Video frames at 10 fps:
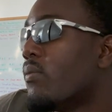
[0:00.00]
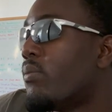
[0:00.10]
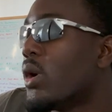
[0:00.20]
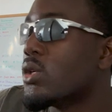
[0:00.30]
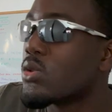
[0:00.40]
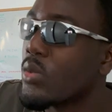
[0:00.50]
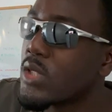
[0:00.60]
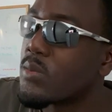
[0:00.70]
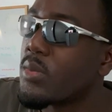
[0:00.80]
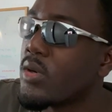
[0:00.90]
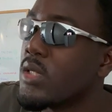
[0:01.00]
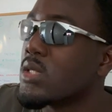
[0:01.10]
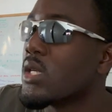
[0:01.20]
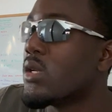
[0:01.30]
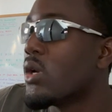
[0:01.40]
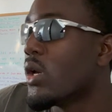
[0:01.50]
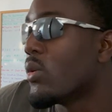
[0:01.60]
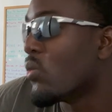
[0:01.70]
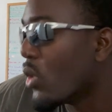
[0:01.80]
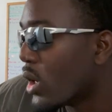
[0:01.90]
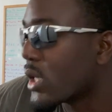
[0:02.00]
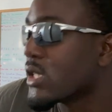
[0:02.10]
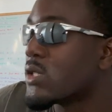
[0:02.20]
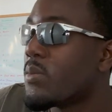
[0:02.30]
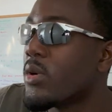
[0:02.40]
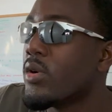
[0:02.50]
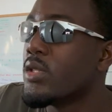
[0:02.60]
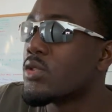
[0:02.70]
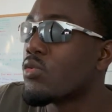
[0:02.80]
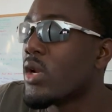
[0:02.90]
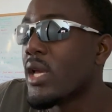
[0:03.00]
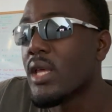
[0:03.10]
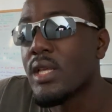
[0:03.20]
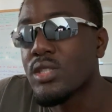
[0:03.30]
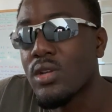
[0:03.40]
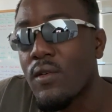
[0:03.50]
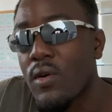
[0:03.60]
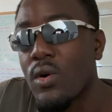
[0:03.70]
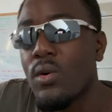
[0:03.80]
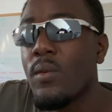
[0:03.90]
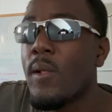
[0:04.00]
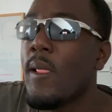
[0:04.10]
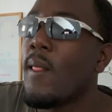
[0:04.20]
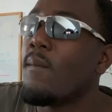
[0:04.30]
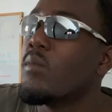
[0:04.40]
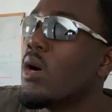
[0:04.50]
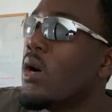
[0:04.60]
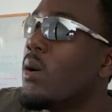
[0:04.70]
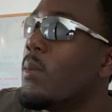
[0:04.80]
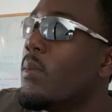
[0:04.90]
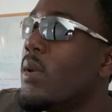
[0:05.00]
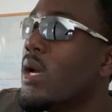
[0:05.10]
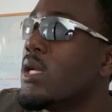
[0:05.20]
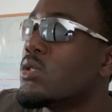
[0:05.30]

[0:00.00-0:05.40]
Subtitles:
personal experience and work experience relating it to the role, and